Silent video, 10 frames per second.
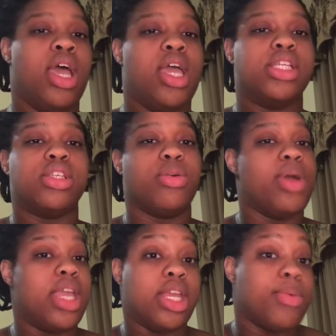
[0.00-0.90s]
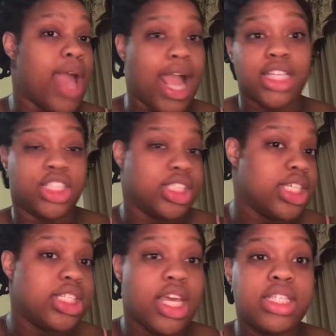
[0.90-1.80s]
Is there any way I could just get
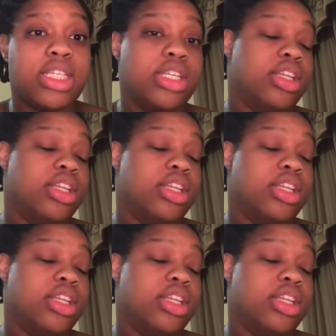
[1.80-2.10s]
tested?